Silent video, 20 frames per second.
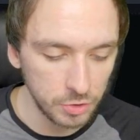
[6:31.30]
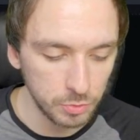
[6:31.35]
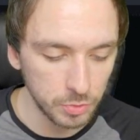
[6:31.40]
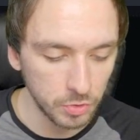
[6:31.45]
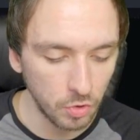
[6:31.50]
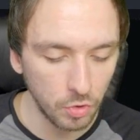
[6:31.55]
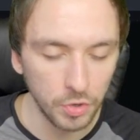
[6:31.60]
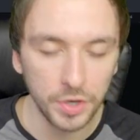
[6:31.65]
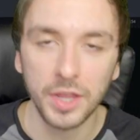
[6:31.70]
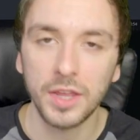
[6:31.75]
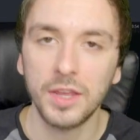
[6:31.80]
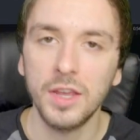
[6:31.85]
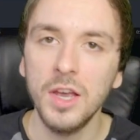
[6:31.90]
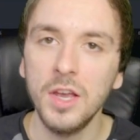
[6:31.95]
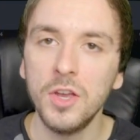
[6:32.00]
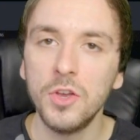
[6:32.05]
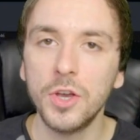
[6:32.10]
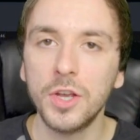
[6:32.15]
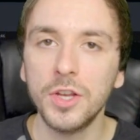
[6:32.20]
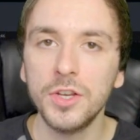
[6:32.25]
your recording.
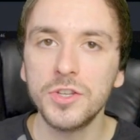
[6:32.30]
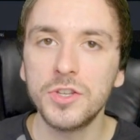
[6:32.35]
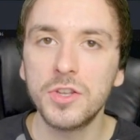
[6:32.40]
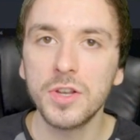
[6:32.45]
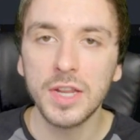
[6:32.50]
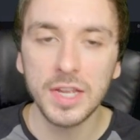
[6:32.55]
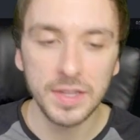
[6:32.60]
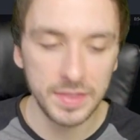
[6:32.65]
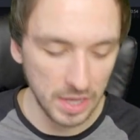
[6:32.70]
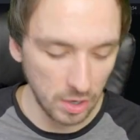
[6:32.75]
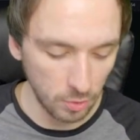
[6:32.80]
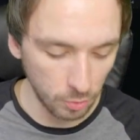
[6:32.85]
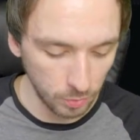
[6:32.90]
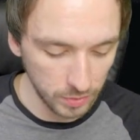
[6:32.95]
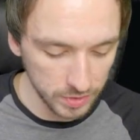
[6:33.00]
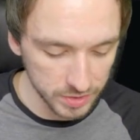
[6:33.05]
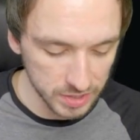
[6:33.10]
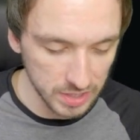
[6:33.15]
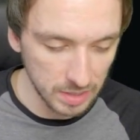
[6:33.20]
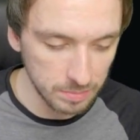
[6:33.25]
You can just delete that
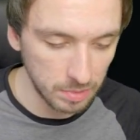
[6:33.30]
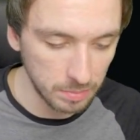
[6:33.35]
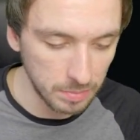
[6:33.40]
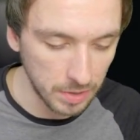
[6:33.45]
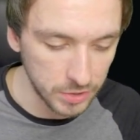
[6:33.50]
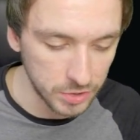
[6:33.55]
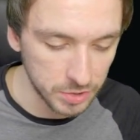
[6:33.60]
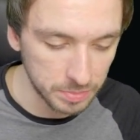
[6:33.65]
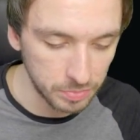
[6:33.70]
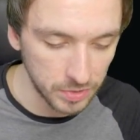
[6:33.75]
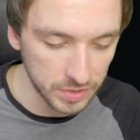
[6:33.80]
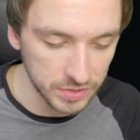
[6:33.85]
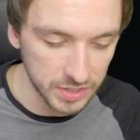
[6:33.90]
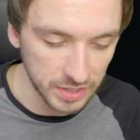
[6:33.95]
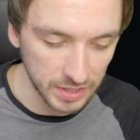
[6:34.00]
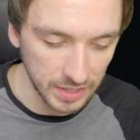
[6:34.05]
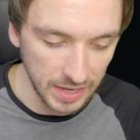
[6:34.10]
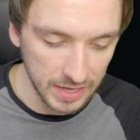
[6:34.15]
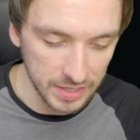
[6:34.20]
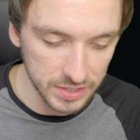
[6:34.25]
real simple by just
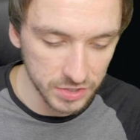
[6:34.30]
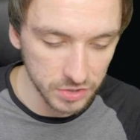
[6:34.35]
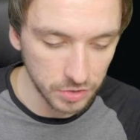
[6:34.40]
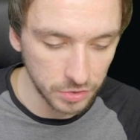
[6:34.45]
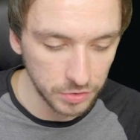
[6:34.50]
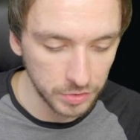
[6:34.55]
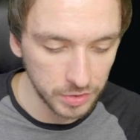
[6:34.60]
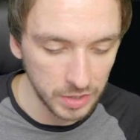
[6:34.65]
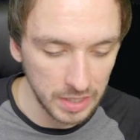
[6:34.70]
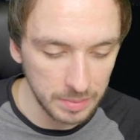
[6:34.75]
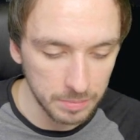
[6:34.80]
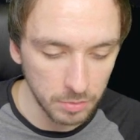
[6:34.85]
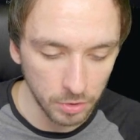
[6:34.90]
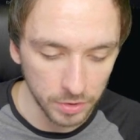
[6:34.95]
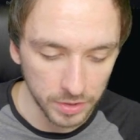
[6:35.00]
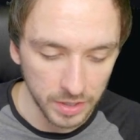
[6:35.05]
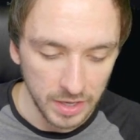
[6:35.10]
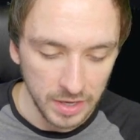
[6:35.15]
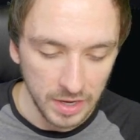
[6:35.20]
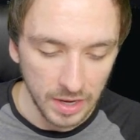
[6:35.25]
pressing S on your
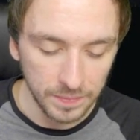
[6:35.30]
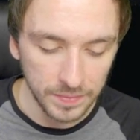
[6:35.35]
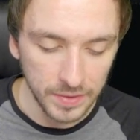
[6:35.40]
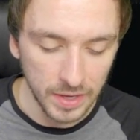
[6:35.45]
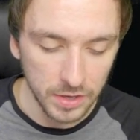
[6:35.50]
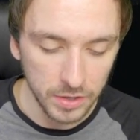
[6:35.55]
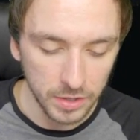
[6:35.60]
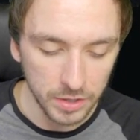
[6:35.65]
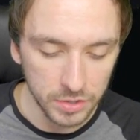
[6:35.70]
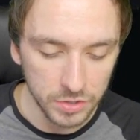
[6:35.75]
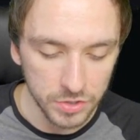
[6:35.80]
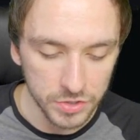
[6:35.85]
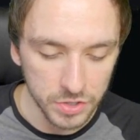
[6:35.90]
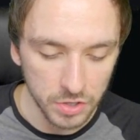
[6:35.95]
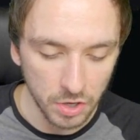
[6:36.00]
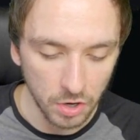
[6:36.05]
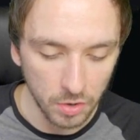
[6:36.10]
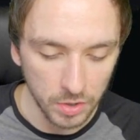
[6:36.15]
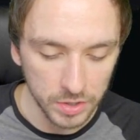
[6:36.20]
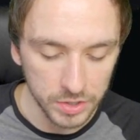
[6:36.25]
keyboard, and then you can just
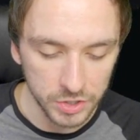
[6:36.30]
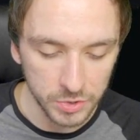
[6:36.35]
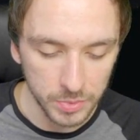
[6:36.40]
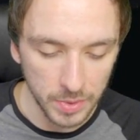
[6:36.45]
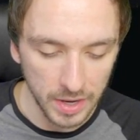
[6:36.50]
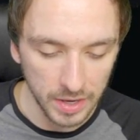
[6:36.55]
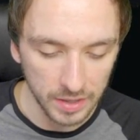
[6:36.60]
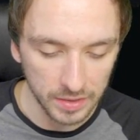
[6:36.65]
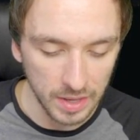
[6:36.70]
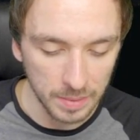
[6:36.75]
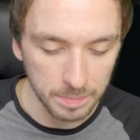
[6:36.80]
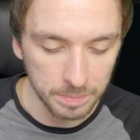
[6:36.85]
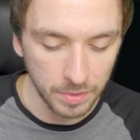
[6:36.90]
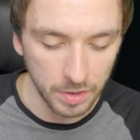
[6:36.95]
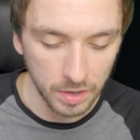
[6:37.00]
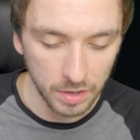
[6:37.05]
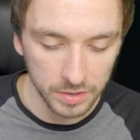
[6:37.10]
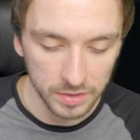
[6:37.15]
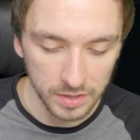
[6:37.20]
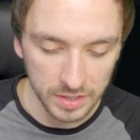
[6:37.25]
go and drag that
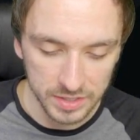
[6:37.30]
part.